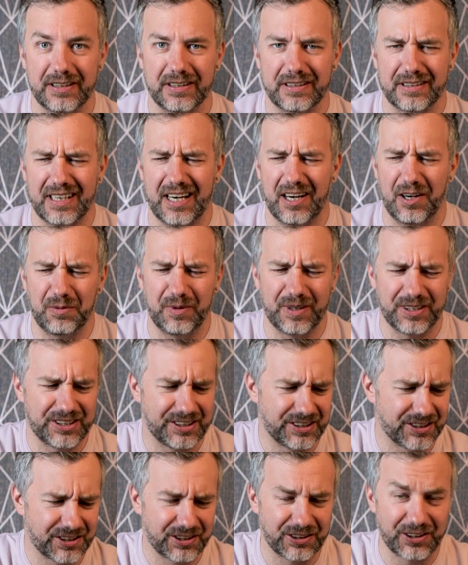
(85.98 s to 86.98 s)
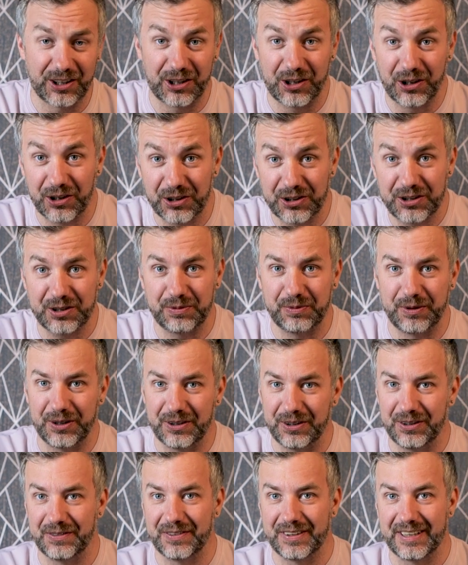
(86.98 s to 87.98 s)
and how much it's gonna cost me,
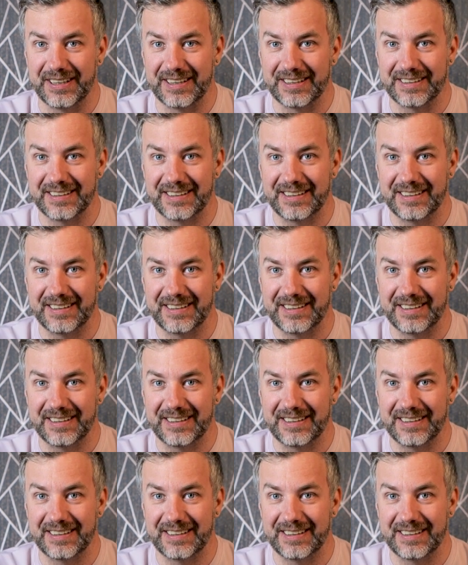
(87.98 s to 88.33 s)
all of that.